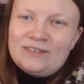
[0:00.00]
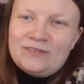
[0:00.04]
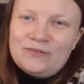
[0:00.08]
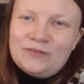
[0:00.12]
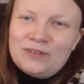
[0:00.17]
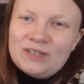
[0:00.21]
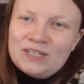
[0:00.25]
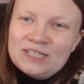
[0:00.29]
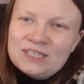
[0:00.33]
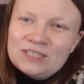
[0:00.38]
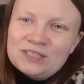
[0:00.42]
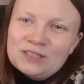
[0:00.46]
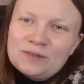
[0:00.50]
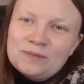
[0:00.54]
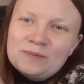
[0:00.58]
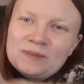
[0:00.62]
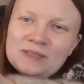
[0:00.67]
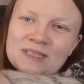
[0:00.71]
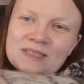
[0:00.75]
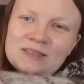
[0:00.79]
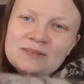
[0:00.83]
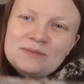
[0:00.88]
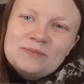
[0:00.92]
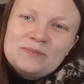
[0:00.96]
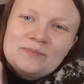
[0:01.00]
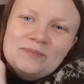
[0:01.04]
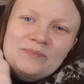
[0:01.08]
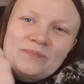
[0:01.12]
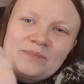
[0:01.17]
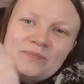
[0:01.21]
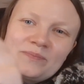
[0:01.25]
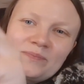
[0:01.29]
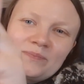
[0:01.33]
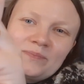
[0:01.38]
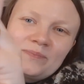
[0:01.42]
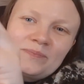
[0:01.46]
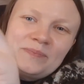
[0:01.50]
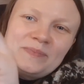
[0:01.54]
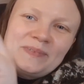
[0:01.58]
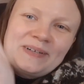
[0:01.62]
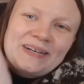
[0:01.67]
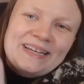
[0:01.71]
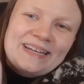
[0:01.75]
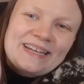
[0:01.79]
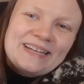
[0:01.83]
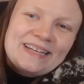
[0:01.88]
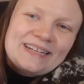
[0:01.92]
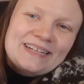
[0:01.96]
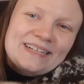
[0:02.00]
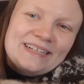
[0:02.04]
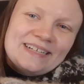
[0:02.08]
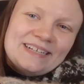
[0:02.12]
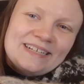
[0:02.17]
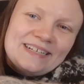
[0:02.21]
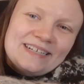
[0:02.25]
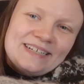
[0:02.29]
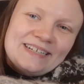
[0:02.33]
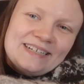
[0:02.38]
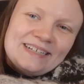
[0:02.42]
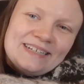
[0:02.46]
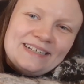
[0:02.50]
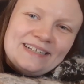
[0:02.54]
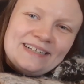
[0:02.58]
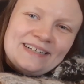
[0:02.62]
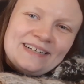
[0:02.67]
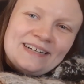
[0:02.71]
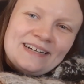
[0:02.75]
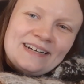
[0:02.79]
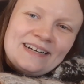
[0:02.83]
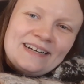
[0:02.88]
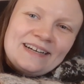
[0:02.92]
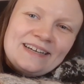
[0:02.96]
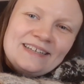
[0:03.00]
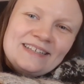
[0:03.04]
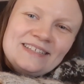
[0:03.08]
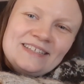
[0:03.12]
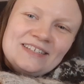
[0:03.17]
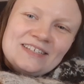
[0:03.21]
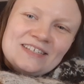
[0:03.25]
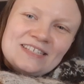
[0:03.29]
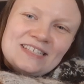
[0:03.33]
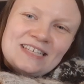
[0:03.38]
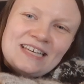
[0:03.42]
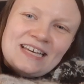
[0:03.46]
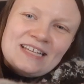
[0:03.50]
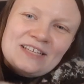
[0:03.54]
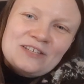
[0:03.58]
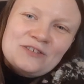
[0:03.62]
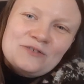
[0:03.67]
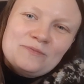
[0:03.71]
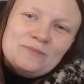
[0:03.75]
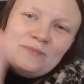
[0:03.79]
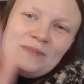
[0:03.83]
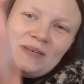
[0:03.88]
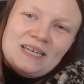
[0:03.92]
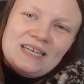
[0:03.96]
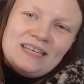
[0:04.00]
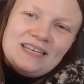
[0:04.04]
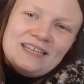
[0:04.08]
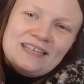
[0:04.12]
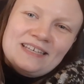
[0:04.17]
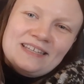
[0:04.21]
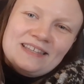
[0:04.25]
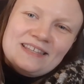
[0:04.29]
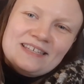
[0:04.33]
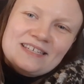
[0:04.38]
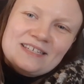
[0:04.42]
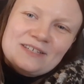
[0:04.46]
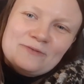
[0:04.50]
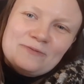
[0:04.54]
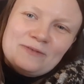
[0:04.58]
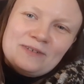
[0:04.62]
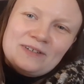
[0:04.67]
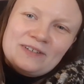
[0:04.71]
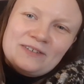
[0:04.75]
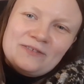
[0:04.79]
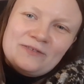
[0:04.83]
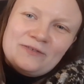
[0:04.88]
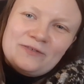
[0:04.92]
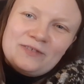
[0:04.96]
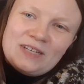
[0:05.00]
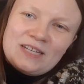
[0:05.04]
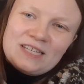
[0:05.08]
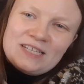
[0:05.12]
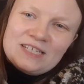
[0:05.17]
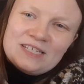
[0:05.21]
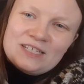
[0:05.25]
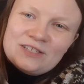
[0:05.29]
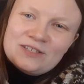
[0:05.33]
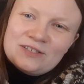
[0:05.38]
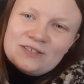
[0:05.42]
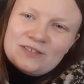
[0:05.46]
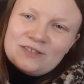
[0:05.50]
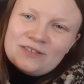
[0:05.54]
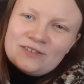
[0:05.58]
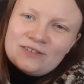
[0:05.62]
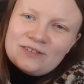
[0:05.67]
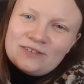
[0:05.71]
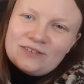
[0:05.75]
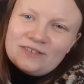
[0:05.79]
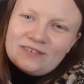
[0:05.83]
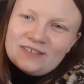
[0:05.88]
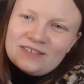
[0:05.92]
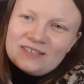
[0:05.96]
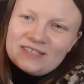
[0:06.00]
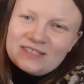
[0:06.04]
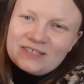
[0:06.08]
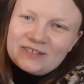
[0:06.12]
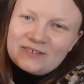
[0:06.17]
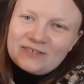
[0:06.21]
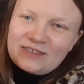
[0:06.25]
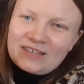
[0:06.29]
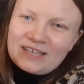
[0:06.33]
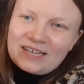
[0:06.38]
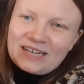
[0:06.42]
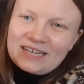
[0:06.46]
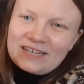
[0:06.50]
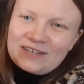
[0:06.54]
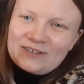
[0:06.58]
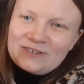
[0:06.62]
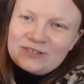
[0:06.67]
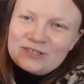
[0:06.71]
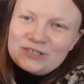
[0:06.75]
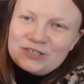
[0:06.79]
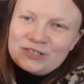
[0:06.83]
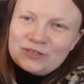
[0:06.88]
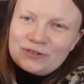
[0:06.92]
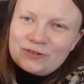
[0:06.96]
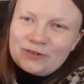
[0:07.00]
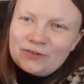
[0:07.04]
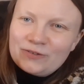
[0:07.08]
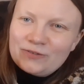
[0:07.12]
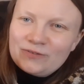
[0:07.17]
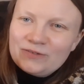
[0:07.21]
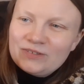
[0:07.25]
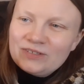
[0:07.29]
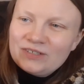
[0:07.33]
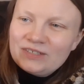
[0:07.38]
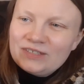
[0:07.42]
finished object, but I just had to make this one finished so that I could show you.